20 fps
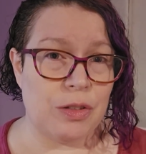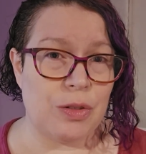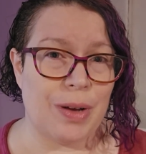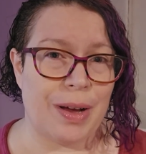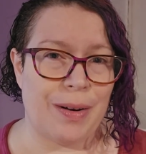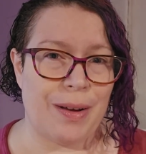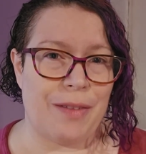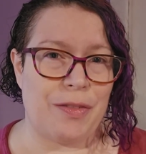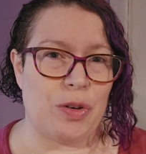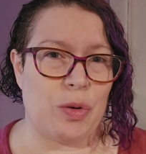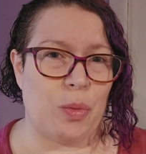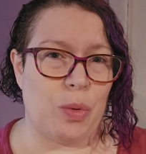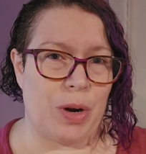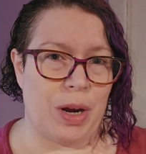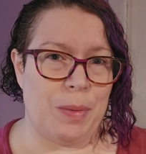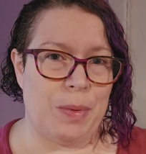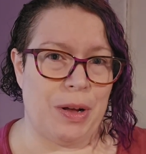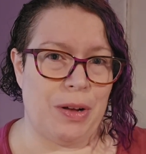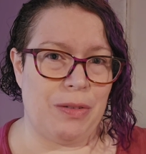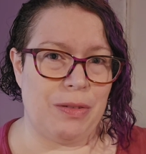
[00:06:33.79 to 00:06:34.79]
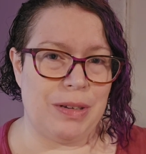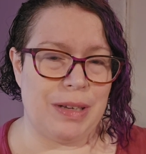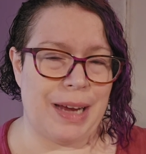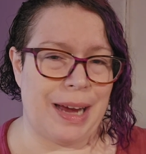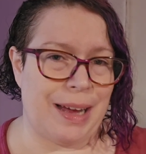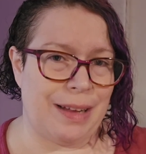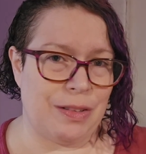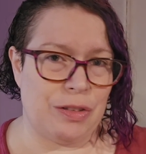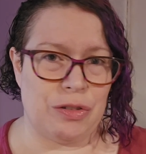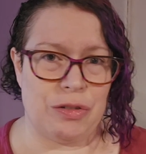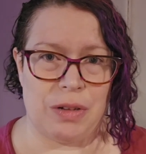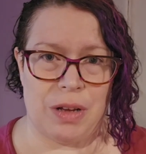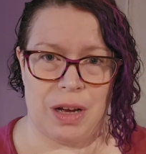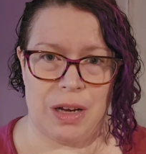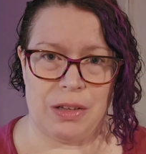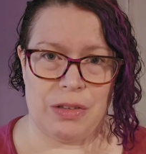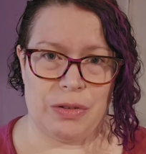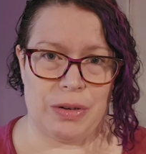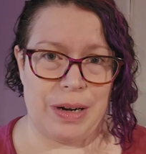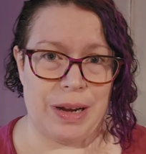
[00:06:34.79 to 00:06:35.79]
so I don't have to worry about cats or
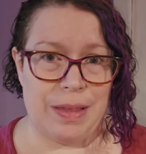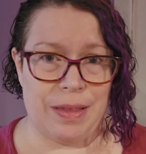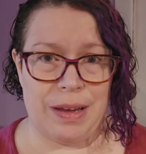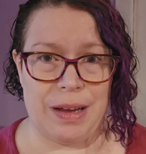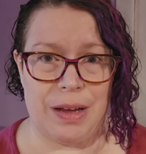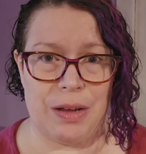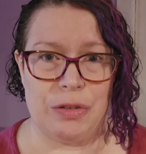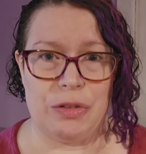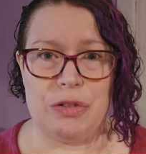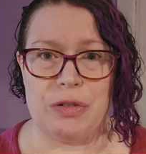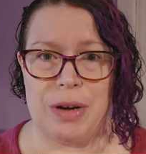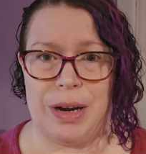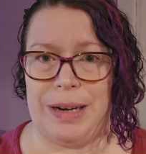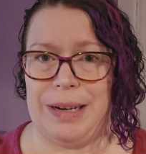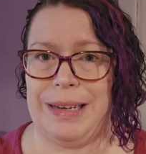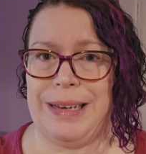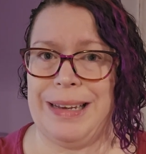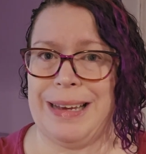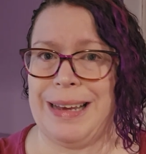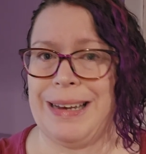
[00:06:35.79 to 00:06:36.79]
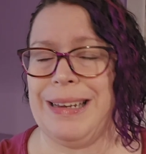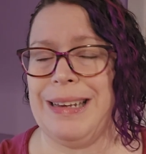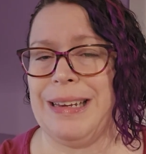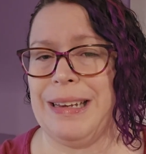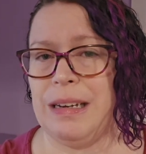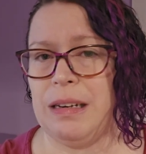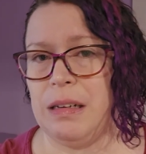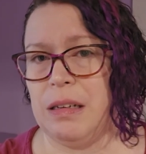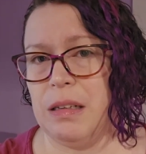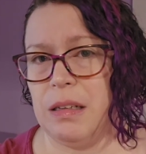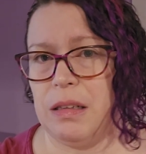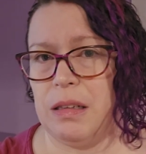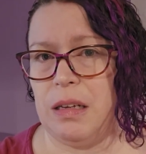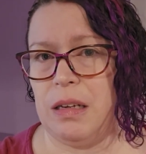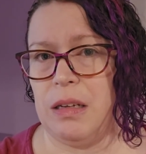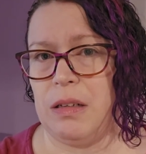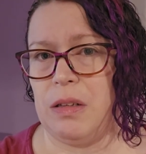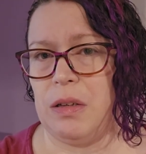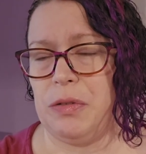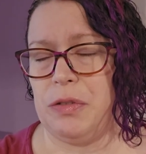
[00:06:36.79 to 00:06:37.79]
dogs or anything else trying to get in the
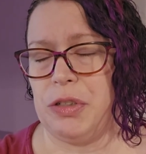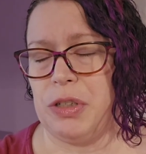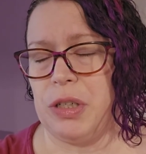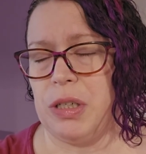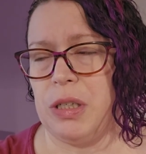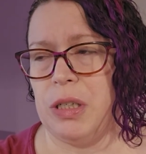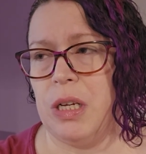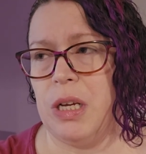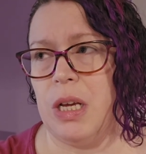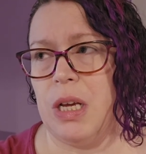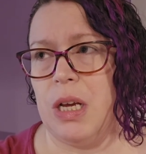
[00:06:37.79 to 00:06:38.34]
enclosure.